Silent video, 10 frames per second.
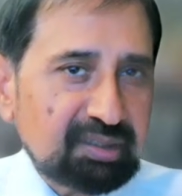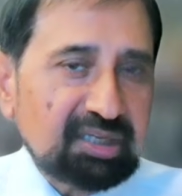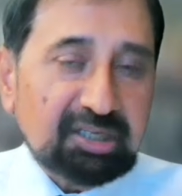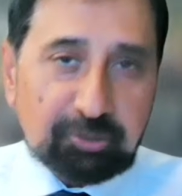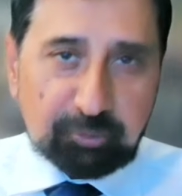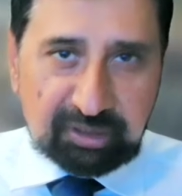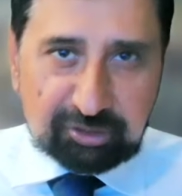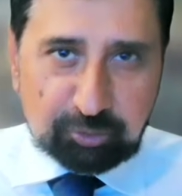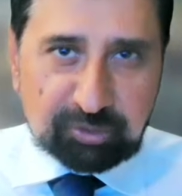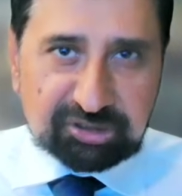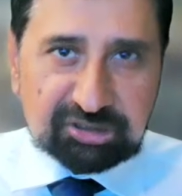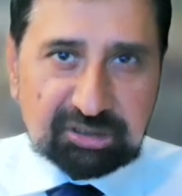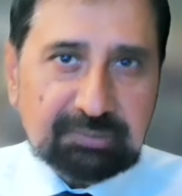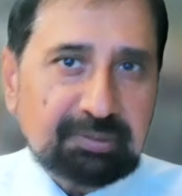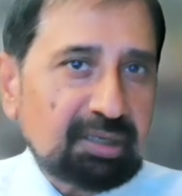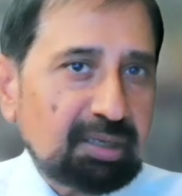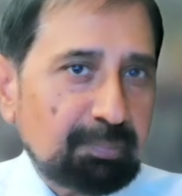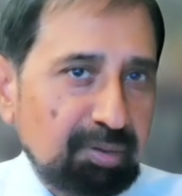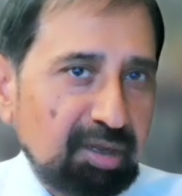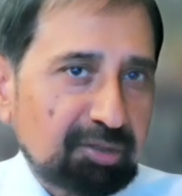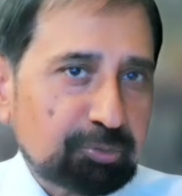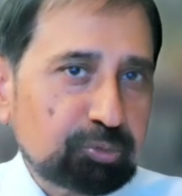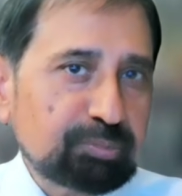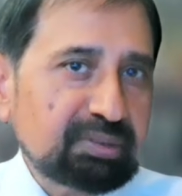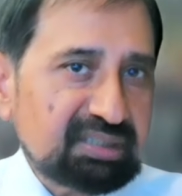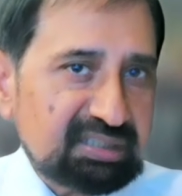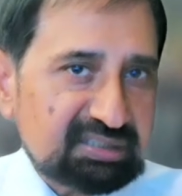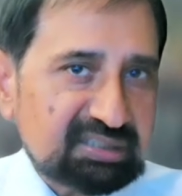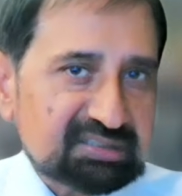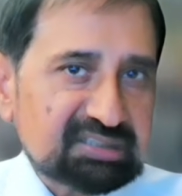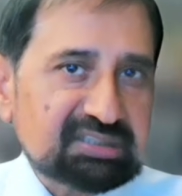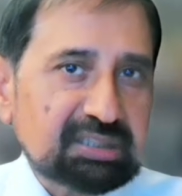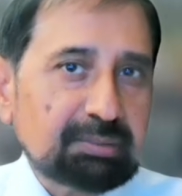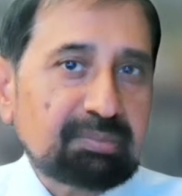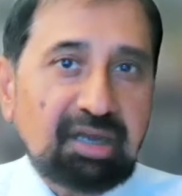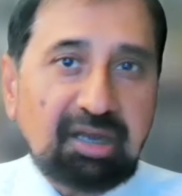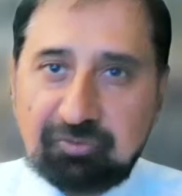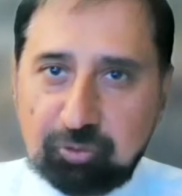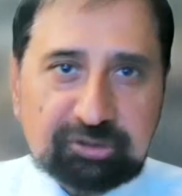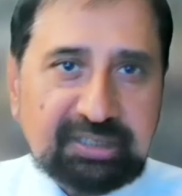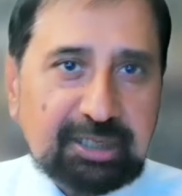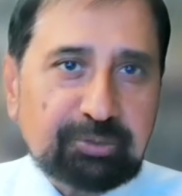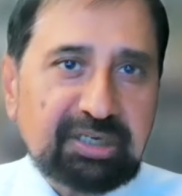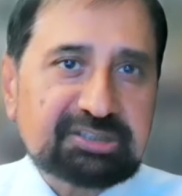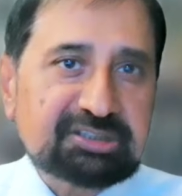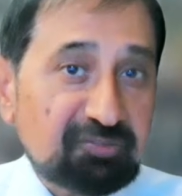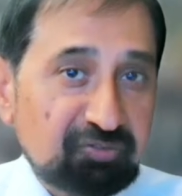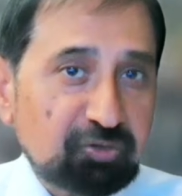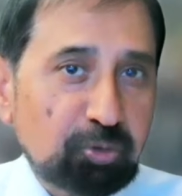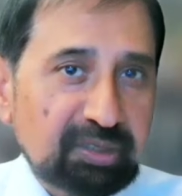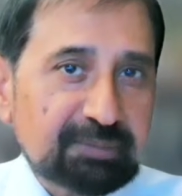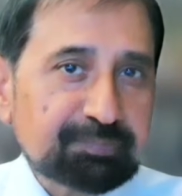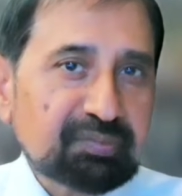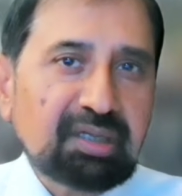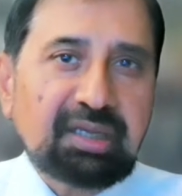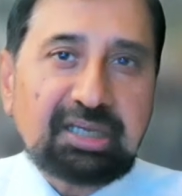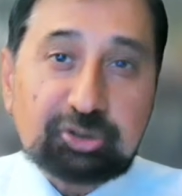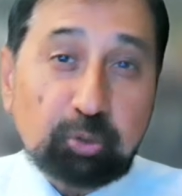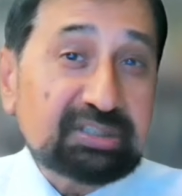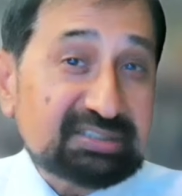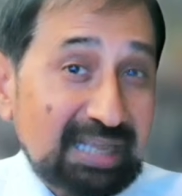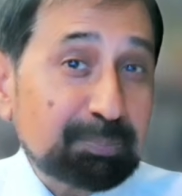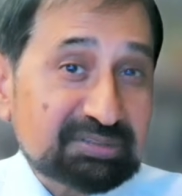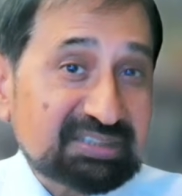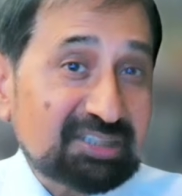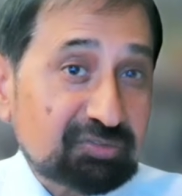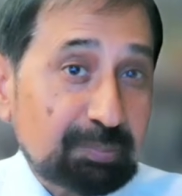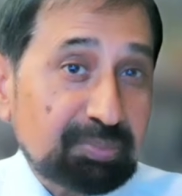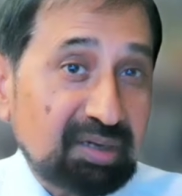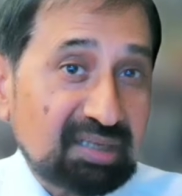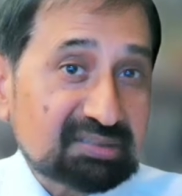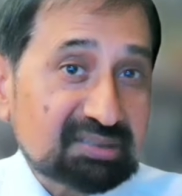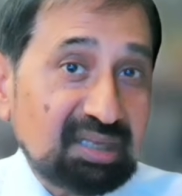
including new kitchen, bathroom, heating system, and full decoration and flooring, is only 10% of the price.